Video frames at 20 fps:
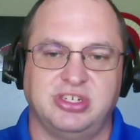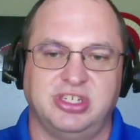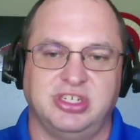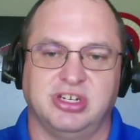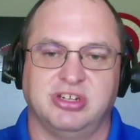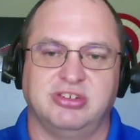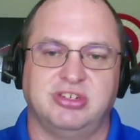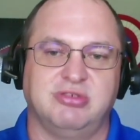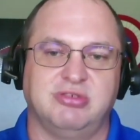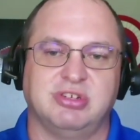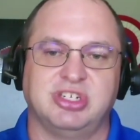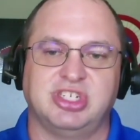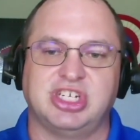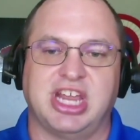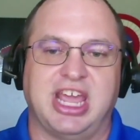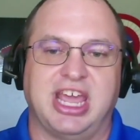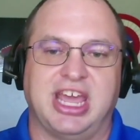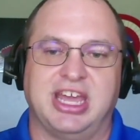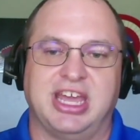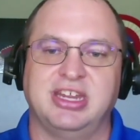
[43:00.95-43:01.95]
you know, do a
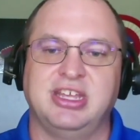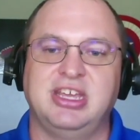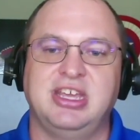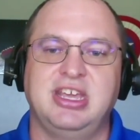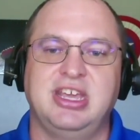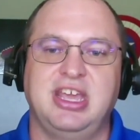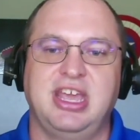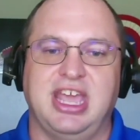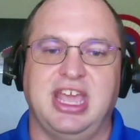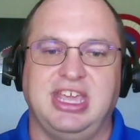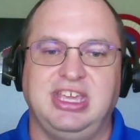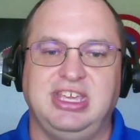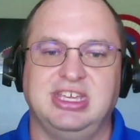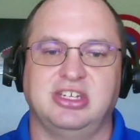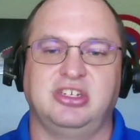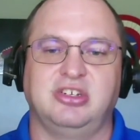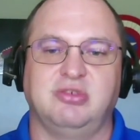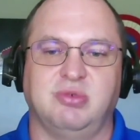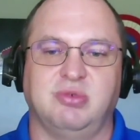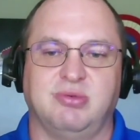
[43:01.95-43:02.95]
chat and
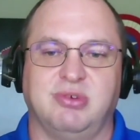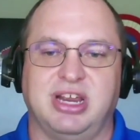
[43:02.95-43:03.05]
get to where